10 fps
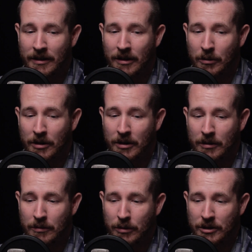You know,
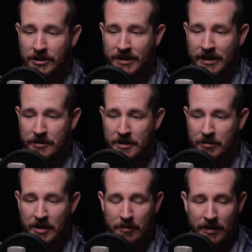we're just getting
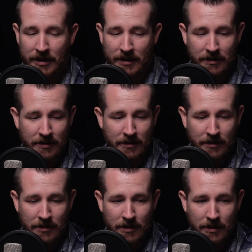tripped up on
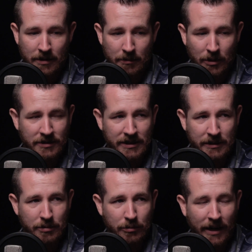
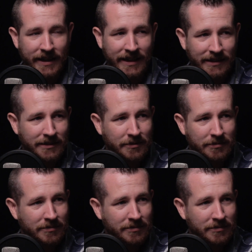mostly writing.